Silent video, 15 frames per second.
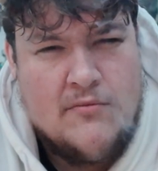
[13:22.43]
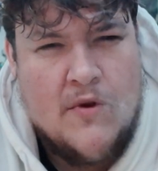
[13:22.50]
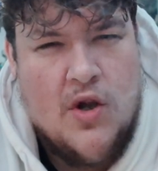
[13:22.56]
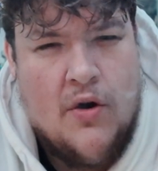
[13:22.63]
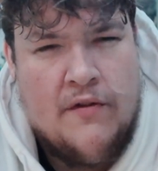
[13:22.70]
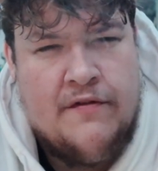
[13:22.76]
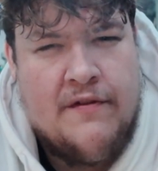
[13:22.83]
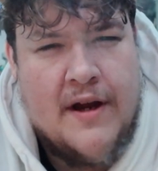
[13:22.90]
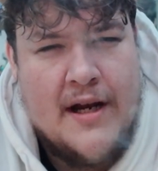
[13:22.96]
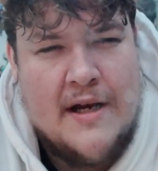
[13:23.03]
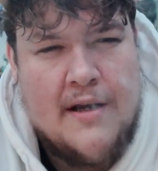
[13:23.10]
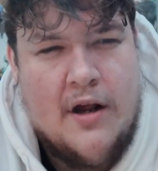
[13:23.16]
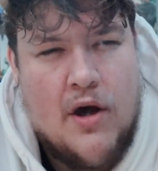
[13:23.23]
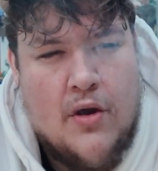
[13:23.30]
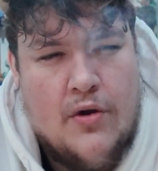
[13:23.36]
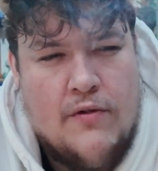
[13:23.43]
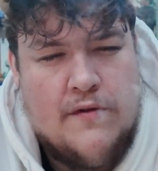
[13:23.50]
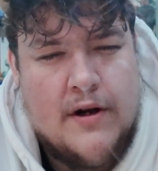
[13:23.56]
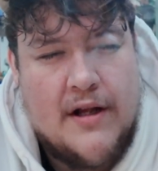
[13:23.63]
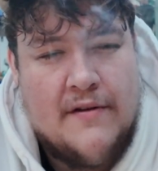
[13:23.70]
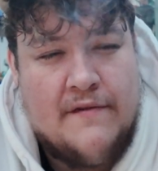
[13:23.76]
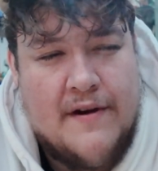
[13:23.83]
Not feeling
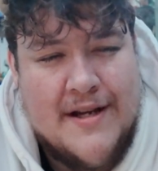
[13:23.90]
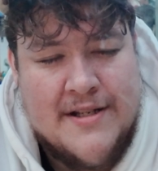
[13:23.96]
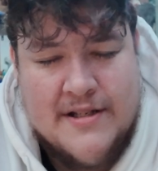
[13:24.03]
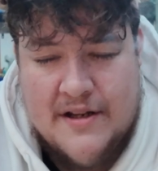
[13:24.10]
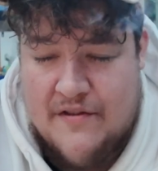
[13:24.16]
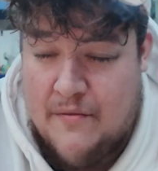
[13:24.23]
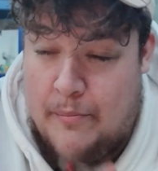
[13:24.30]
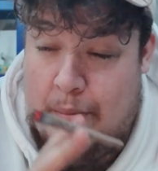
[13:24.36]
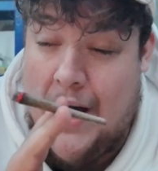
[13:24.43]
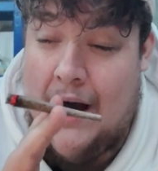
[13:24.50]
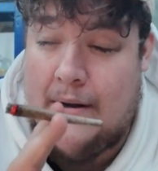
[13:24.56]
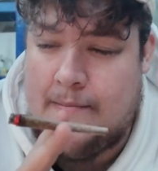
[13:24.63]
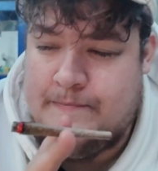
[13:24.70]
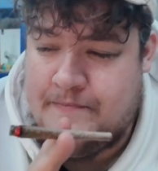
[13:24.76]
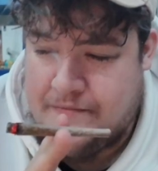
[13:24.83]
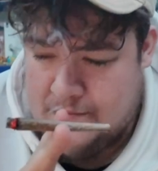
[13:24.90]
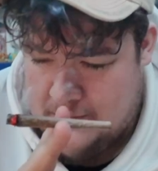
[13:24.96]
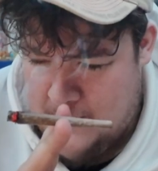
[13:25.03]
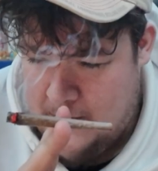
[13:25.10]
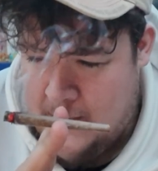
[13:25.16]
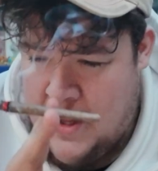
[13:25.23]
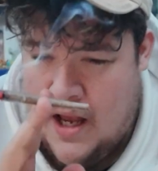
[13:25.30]
overly festive, but
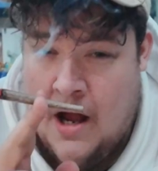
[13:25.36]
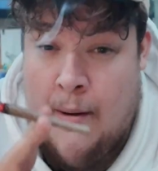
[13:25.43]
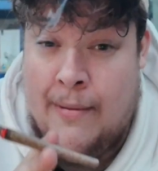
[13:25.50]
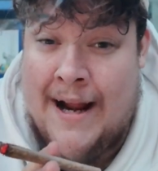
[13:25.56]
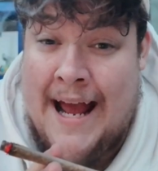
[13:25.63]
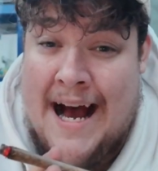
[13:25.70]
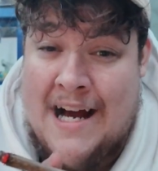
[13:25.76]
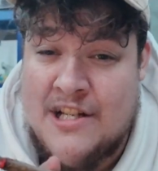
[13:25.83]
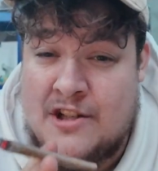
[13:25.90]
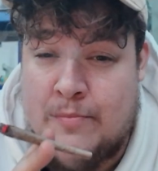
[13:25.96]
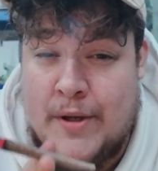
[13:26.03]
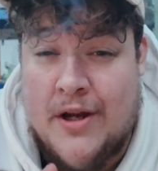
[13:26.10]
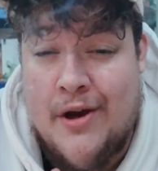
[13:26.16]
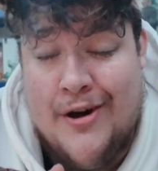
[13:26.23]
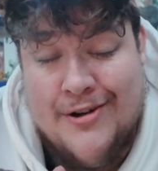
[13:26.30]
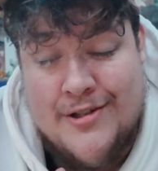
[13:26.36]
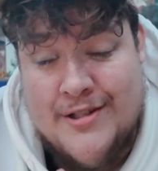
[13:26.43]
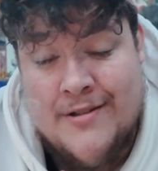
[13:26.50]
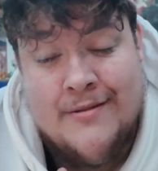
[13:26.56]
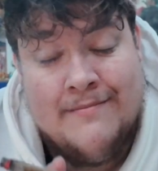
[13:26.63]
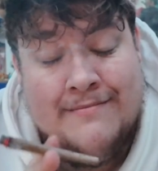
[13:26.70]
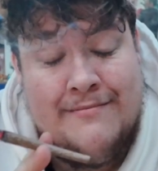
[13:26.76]
I'm gassed
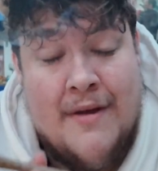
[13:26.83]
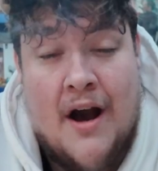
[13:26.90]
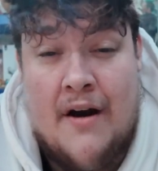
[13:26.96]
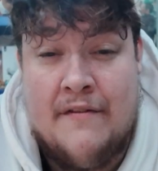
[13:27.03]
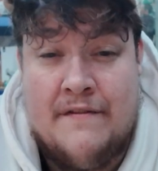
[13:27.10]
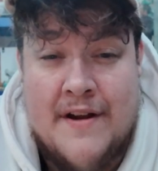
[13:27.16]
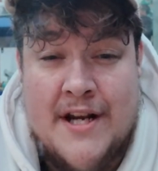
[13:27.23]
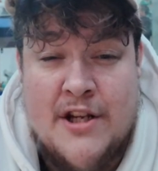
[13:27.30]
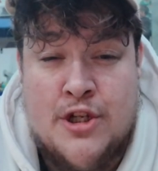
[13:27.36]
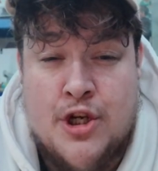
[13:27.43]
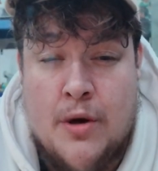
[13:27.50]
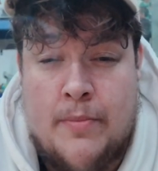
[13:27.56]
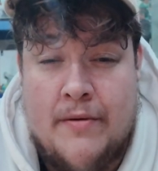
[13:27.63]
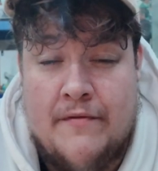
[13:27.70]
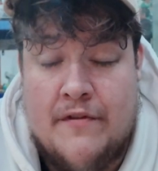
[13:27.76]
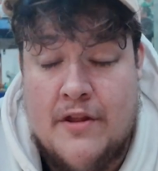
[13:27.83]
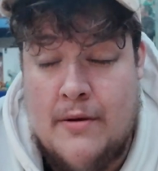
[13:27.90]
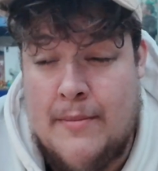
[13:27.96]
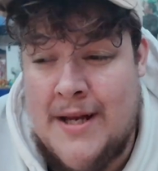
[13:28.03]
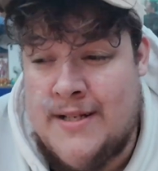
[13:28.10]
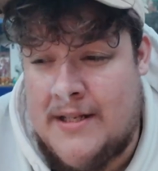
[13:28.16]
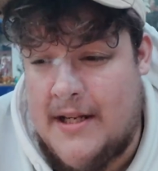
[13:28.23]
because I finished shopping for the
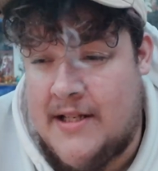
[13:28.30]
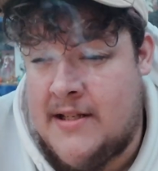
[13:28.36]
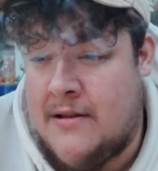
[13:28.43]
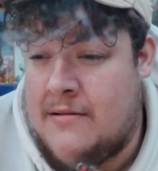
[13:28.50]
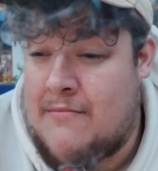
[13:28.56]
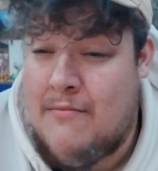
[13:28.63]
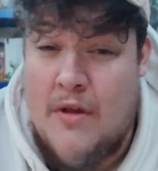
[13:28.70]
missus.